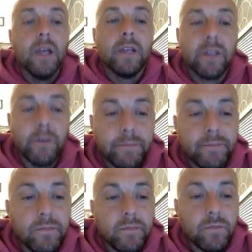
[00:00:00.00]
So,
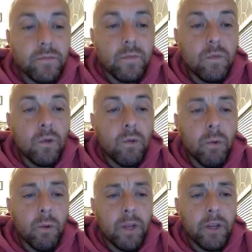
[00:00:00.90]

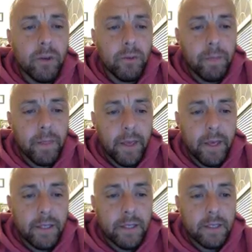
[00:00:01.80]
what we're going to do
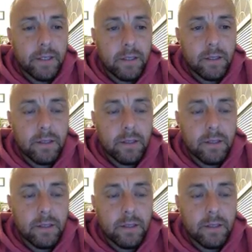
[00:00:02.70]
is